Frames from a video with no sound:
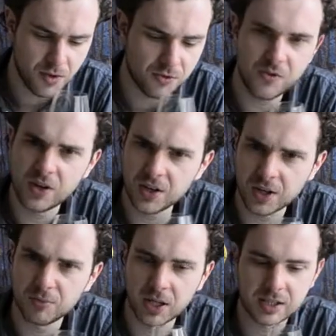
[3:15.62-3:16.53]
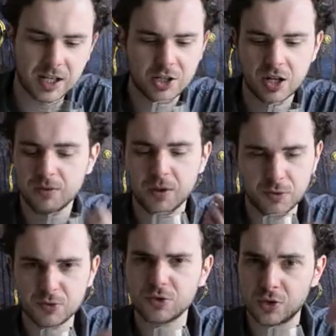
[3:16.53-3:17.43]
Very complex. Actually,
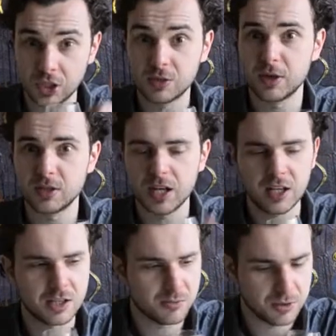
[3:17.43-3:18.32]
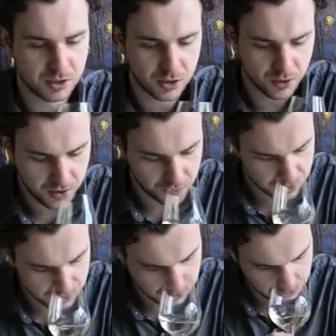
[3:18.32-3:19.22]
I was just about to taste it, but you know, every
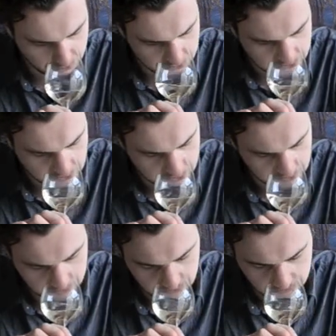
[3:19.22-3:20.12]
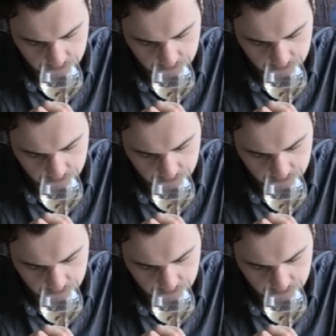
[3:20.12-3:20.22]
single second,